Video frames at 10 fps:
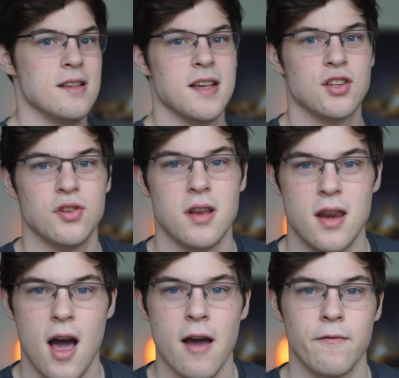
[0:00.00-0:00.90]
This is actually
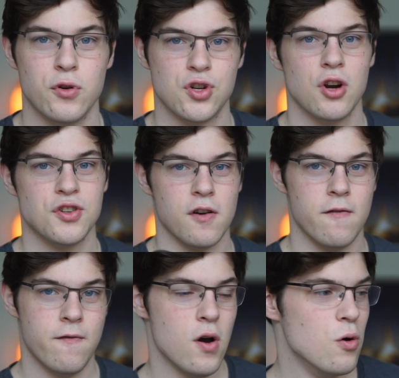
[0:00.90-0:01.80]
not for charging a
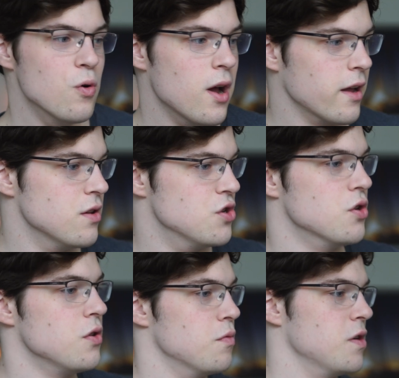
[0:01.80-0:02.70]
phone. I can
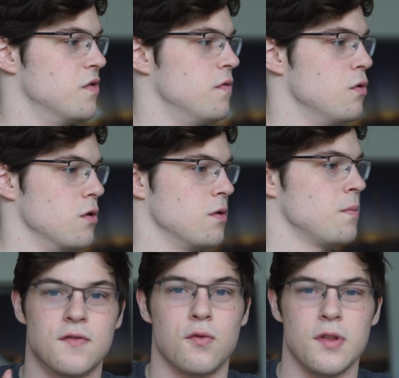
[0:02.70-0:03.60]
show you what it's for.
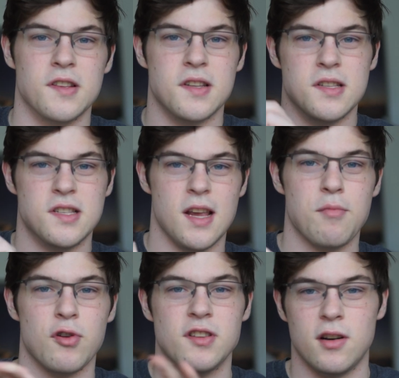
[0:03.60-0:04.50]
It's for this
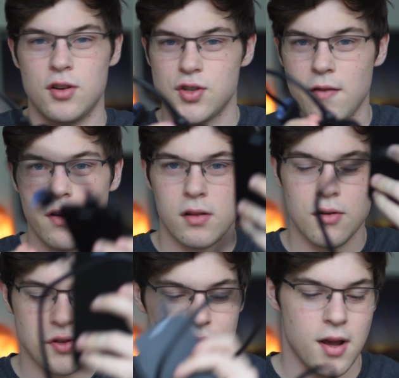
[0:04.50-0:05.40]
Sabrent hard drive
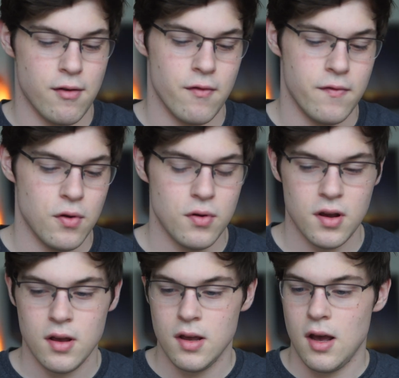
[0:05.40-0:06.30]
enclosure that I reviewed
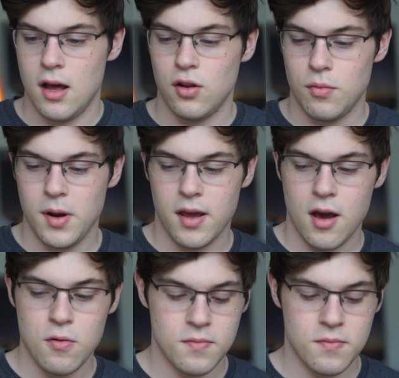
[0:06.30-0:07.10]
a little bit ago.